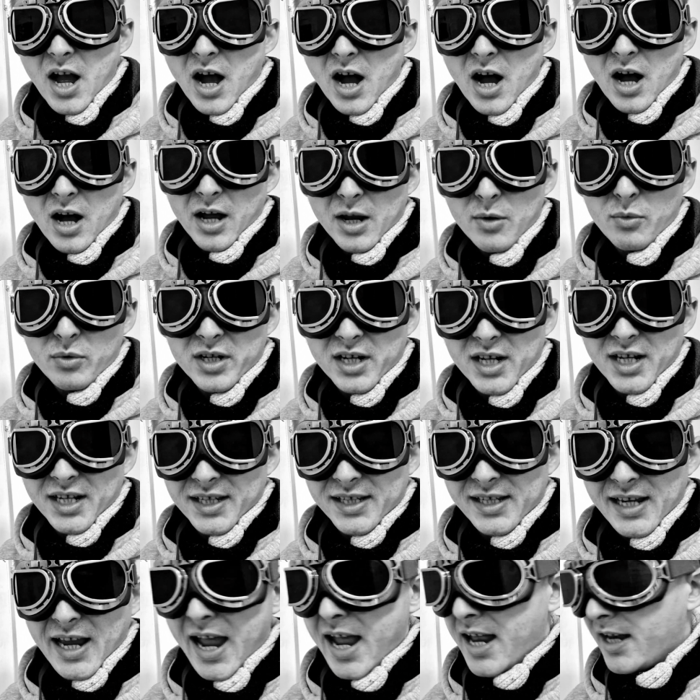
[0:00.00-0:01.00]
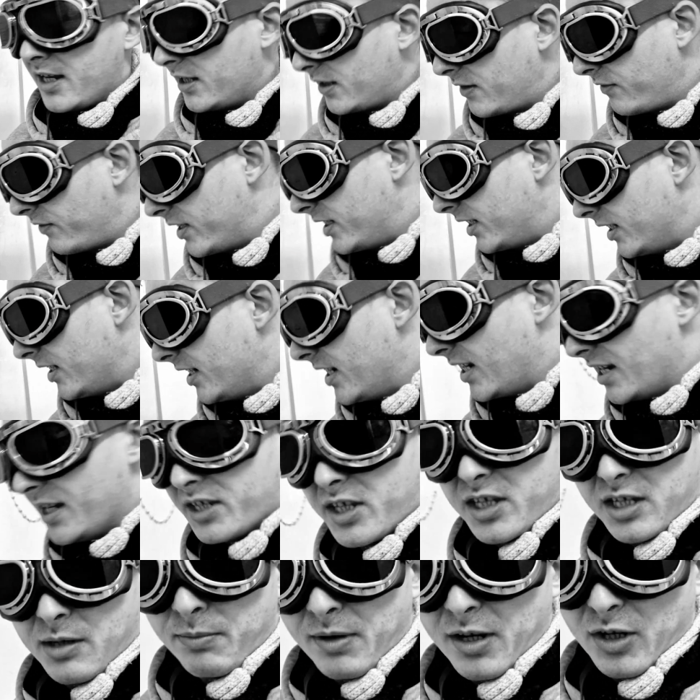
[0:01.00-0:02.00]
I would contend that it
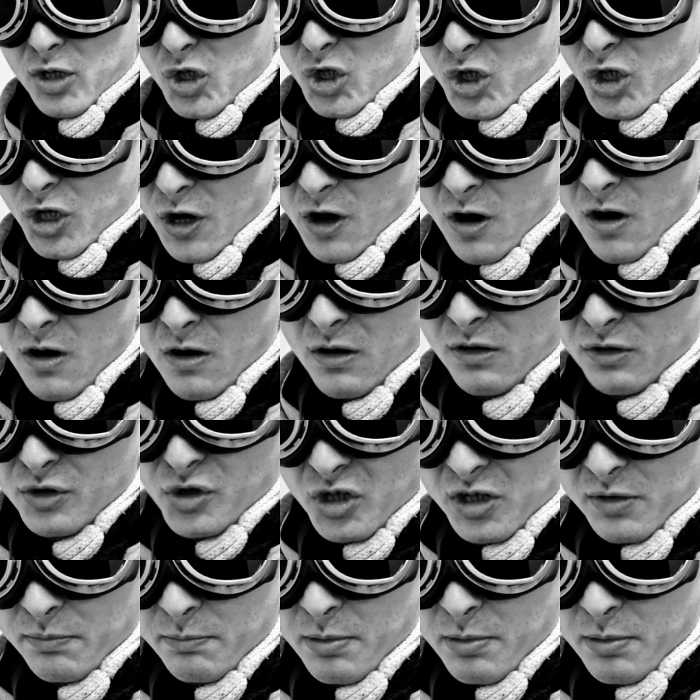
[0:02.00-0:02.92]
needs to be a charged